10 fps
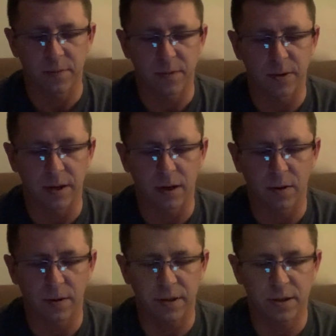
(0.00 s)
You can
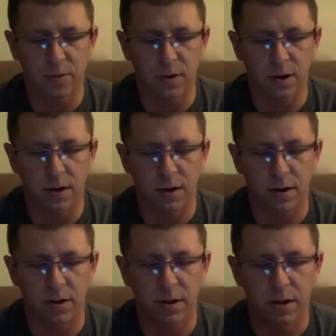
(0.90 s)
go to the
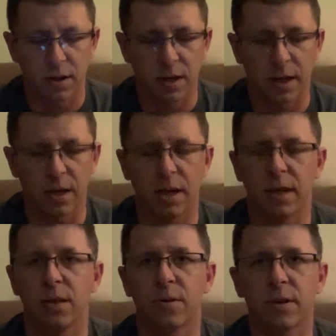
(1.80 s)
scorecard
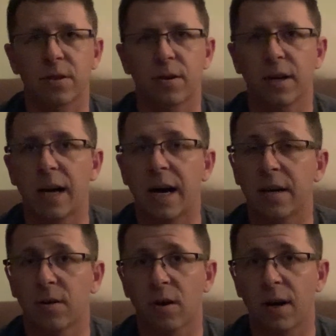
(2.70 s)
and you can turn it
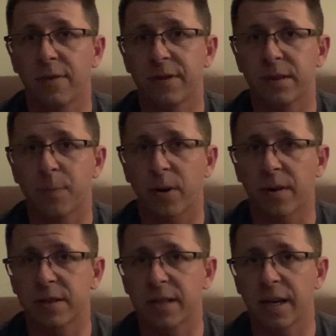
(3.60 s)
on or off. That's part of
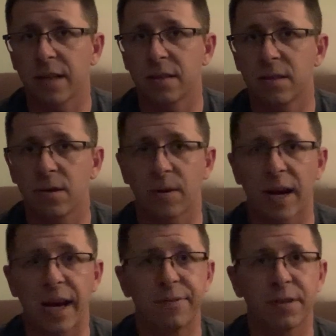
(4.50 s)
the settings. You don't
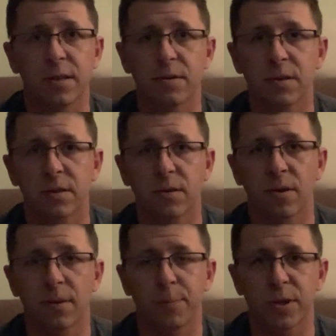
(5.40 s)
have to use the
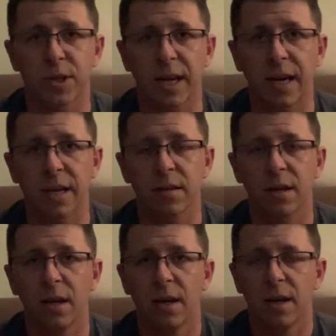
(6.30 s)
score, but you can.
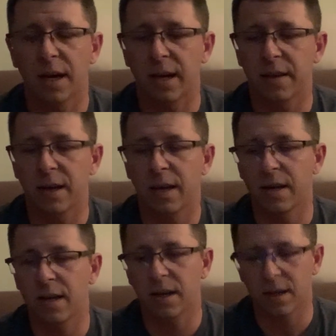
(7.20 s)
And
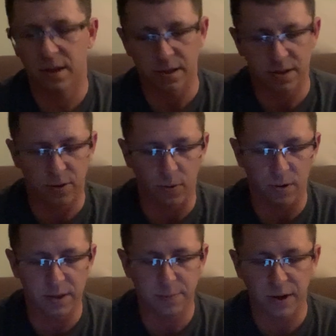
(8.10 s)
then the score
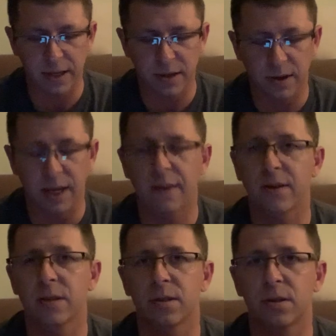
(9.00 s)
display, you can have
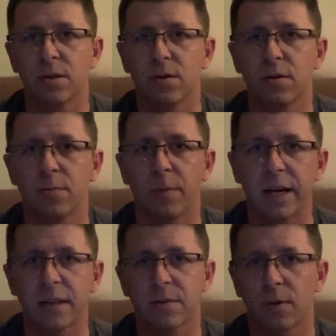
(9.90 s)
it do
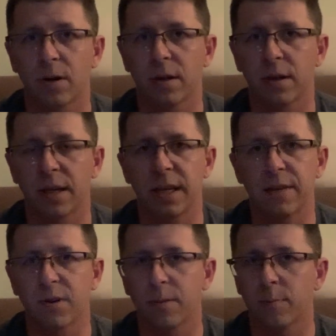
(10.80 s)
-1,
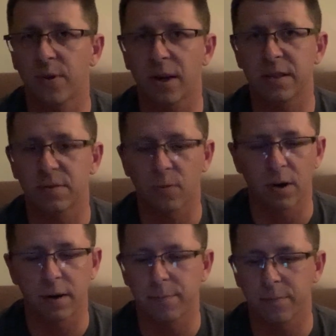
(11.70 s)
even,
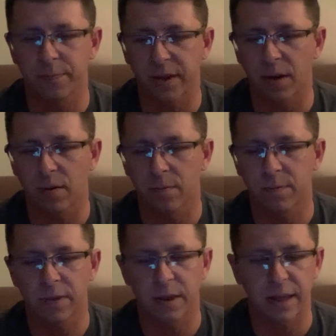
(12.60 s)
+1, you know,
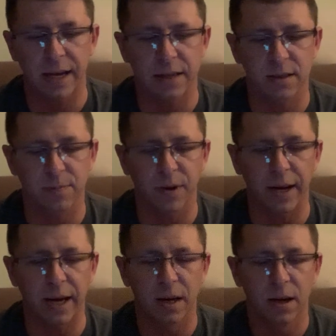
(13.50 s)
that display.